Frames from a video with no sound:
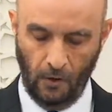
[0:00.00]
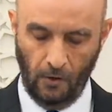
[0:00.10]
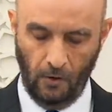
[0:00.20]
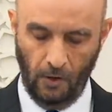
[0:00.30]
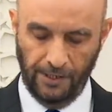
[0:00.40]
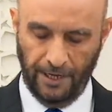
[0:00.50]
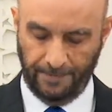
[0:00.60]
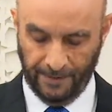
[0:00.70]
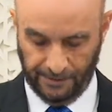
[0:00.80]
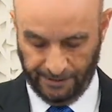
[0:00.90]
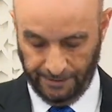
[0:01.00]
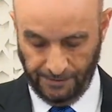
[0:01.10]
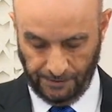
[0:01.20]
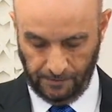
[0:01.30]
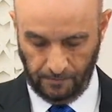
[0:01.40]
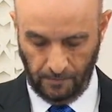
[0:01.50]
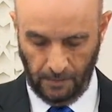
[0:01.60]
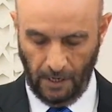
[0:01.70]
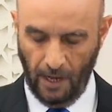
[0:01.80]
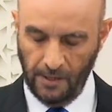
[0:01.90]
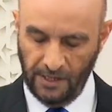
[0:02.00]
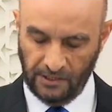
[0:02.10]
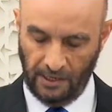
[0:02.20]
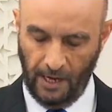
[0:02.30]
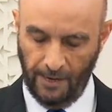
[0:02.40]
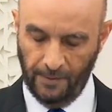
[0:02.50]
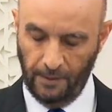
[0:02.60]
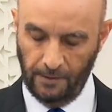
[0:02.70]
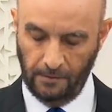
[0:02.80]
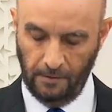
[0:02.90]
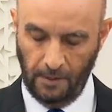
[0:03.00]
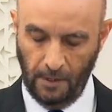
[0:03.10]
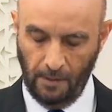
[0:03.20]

older persons, and disabled